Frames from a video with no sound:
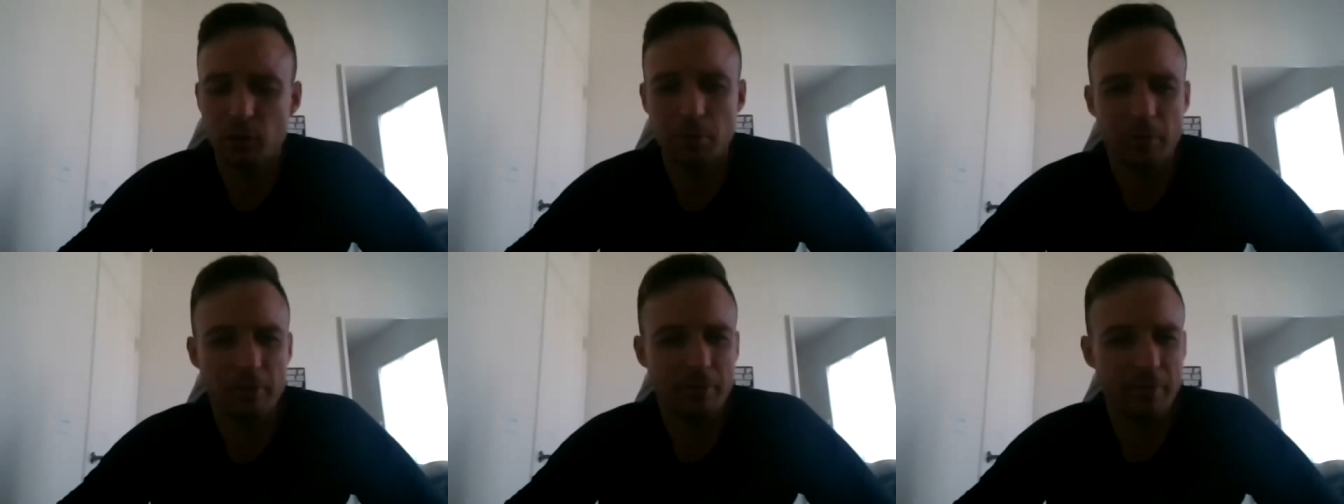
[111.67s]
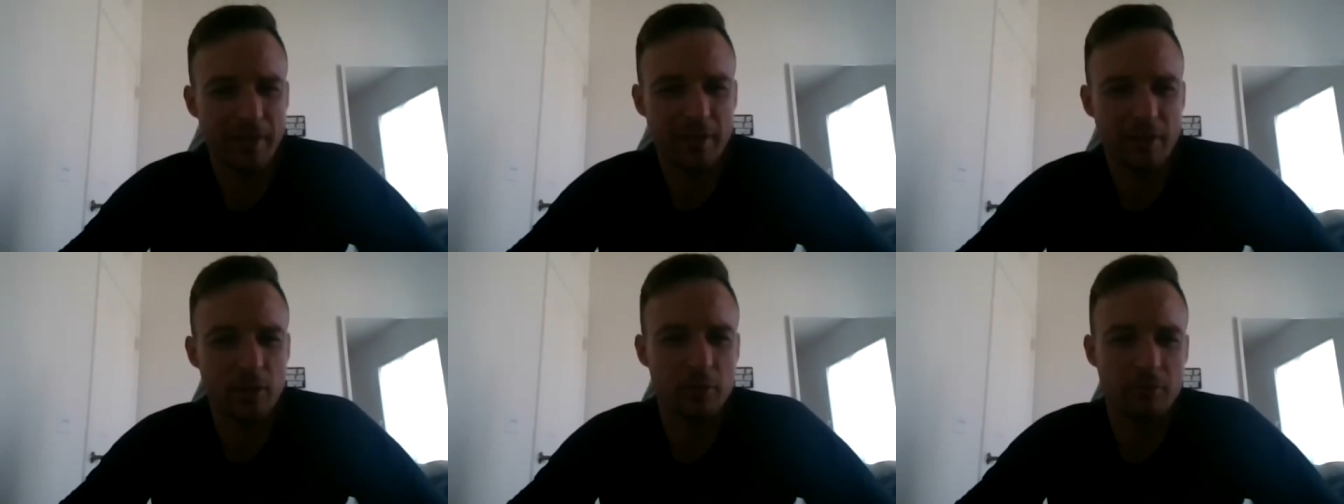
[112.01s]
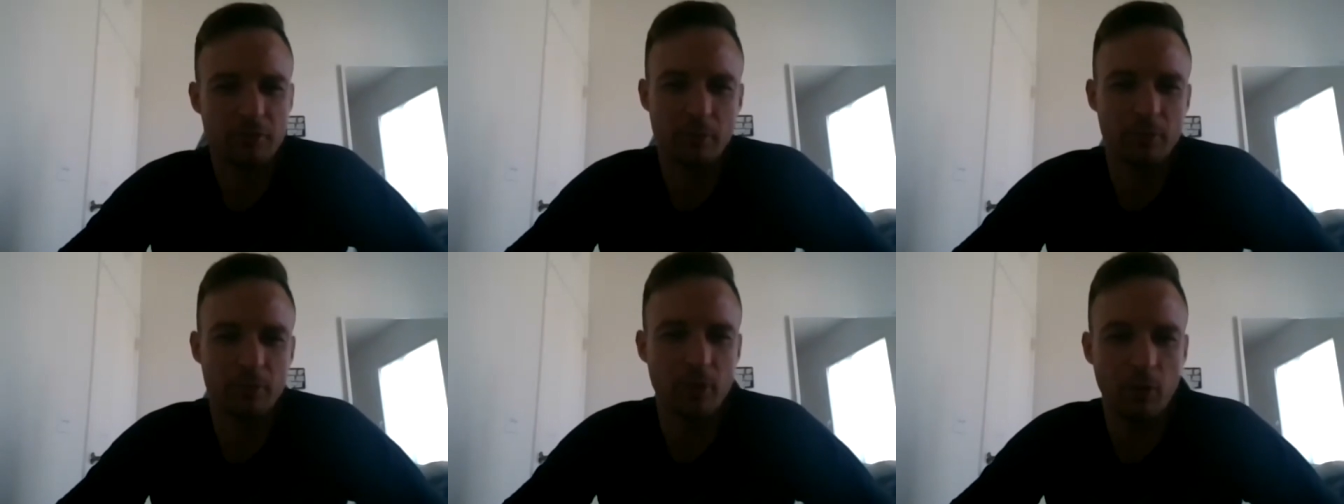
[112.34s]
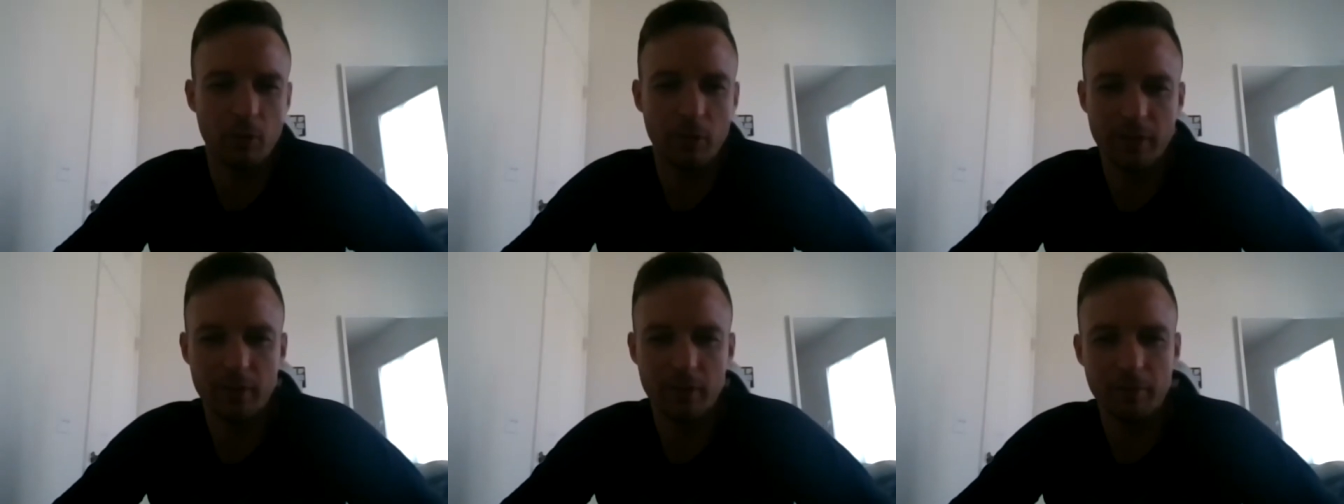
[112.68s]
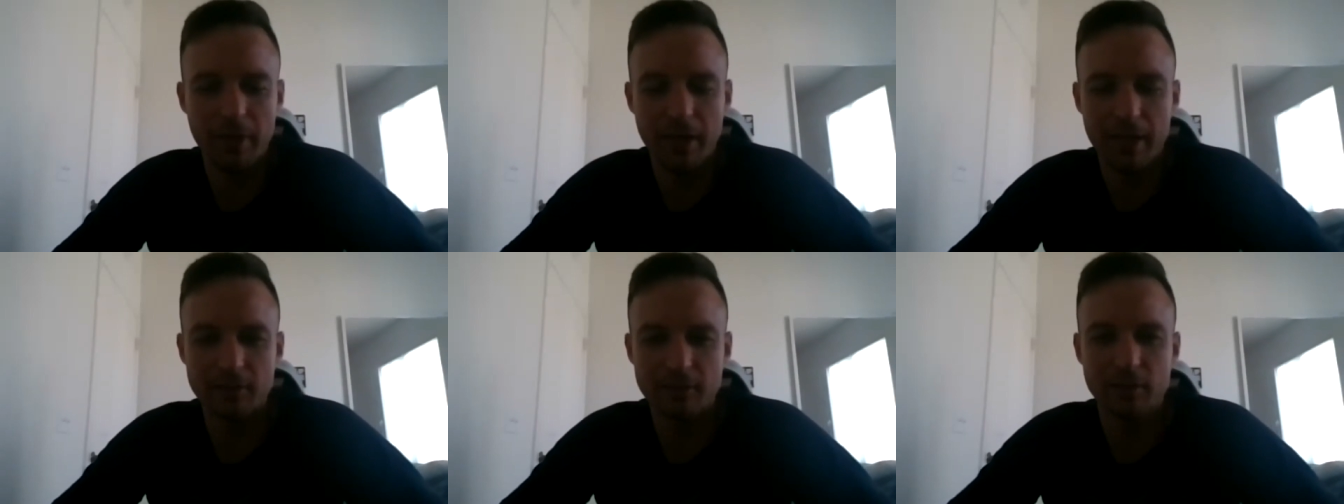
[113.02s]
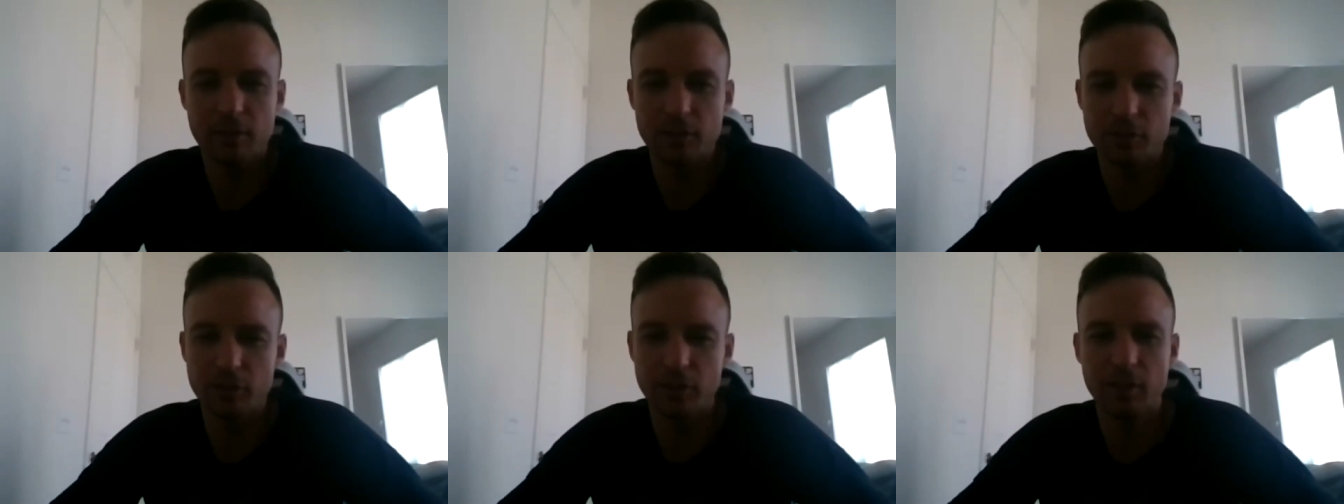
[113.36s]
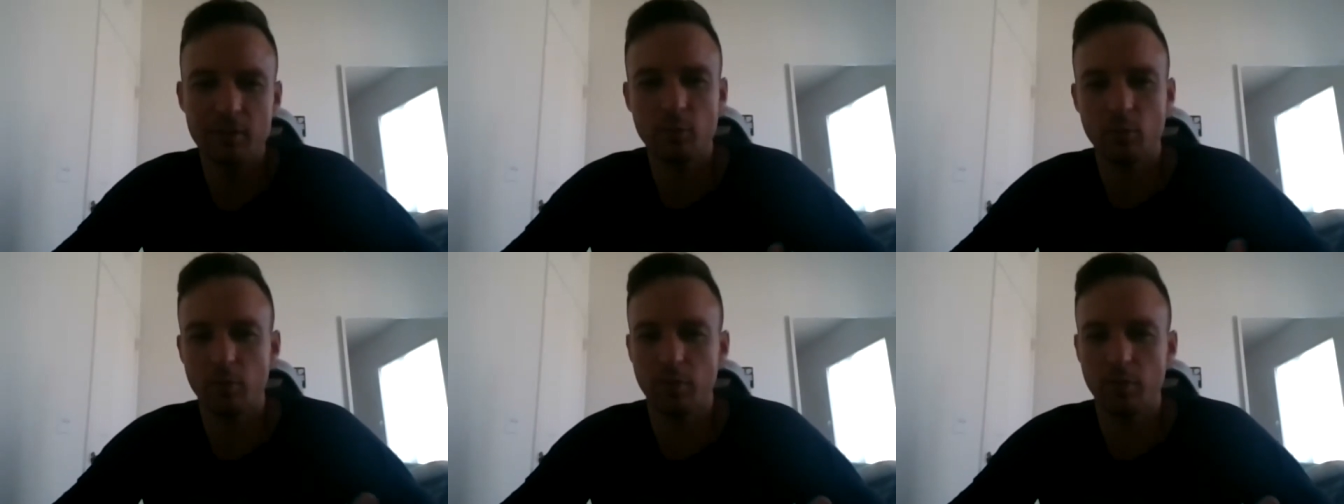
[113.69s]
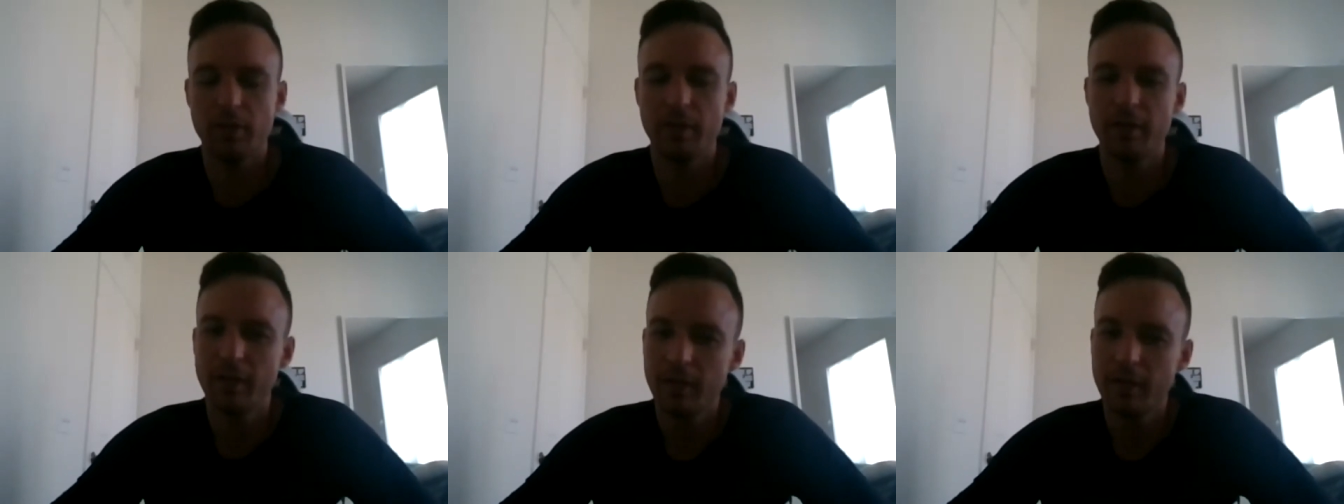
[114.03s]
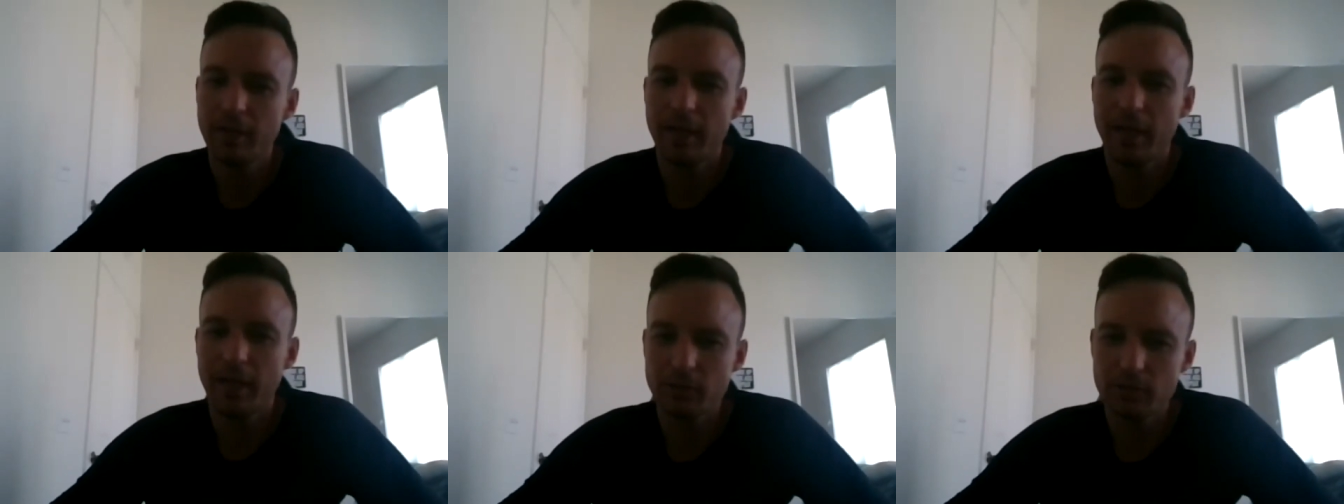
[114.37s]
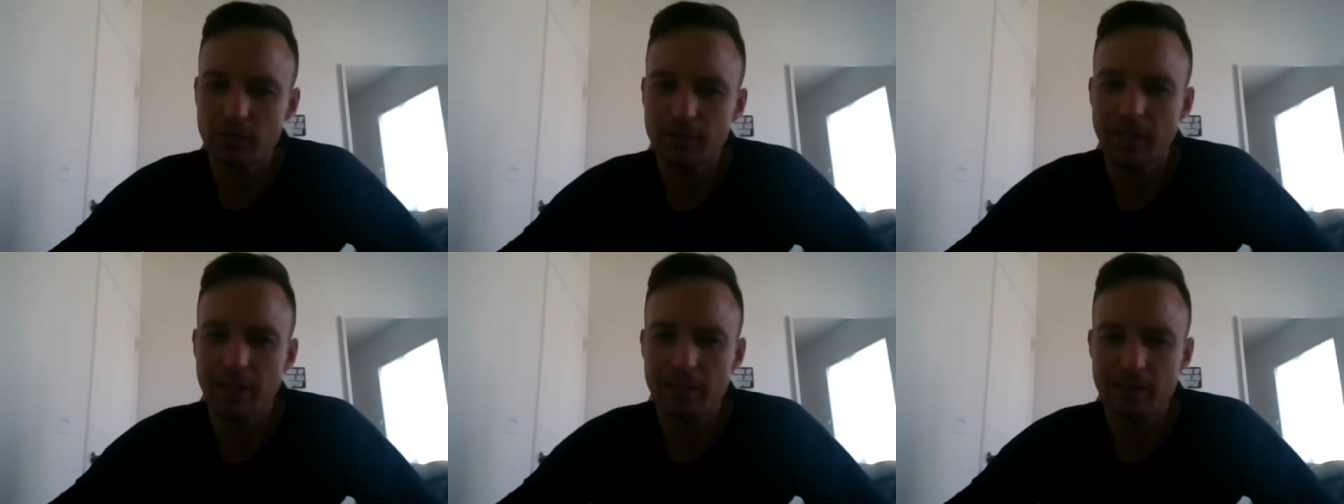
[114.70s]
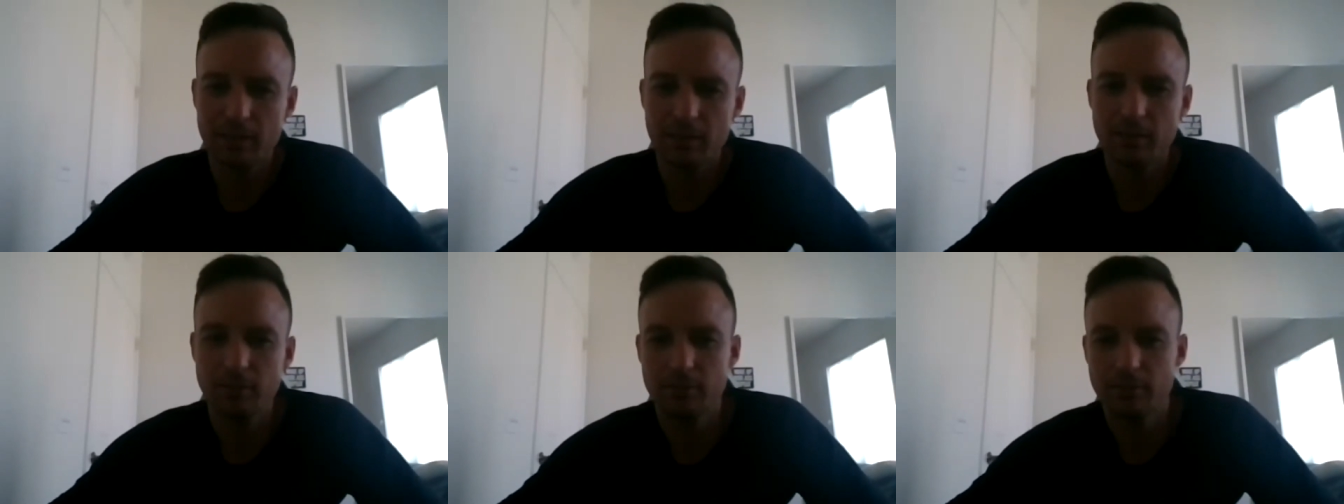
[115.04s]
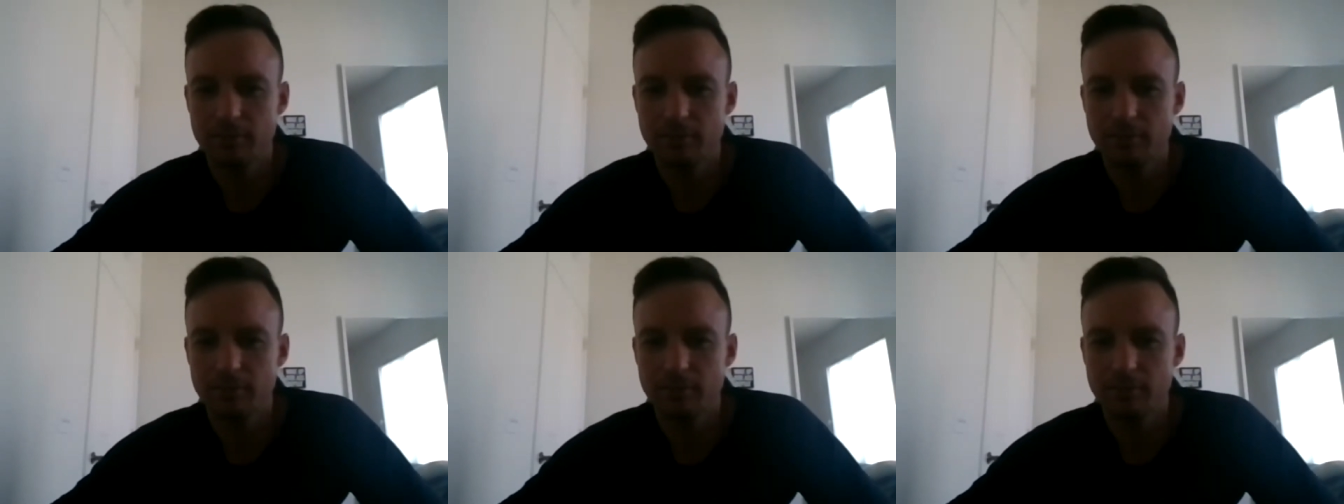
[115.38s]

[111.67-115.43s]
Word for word: preventing you from going back to the gym or exercising?